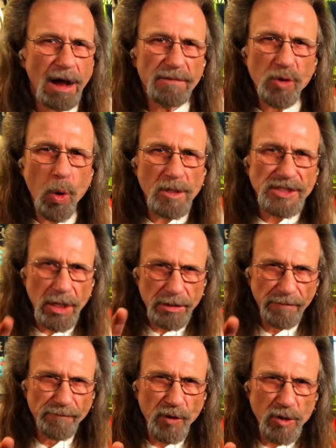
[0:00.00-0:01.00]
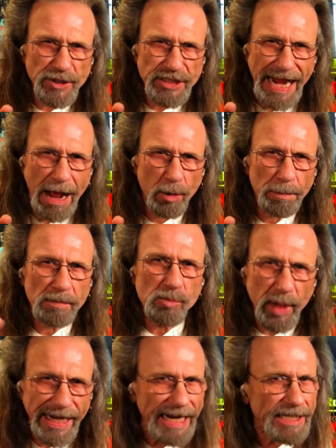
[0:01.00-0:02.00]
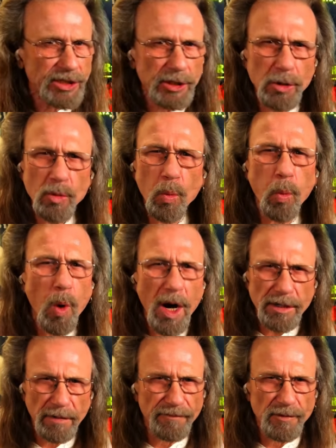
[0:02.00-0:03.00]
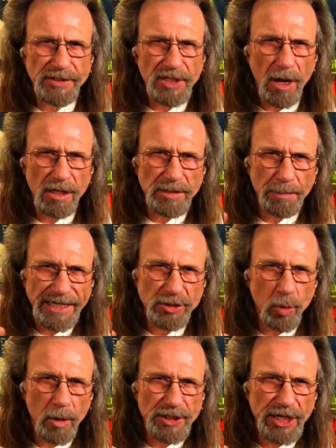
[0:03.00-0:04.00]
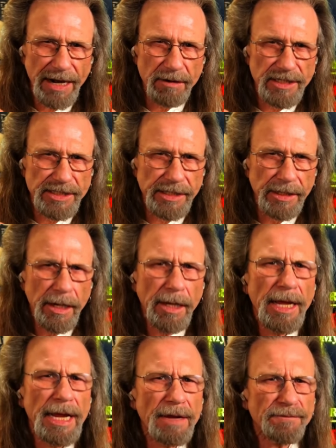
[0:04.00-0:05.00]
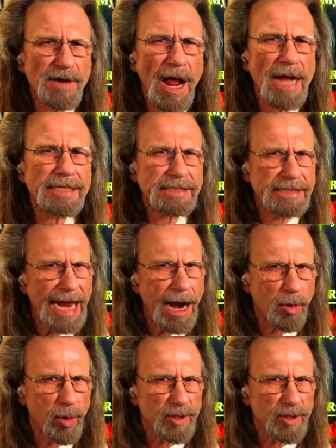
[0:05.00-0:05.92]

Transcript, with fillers: of course, on the first album, we get two wonderful songs by George Harrison, if not dour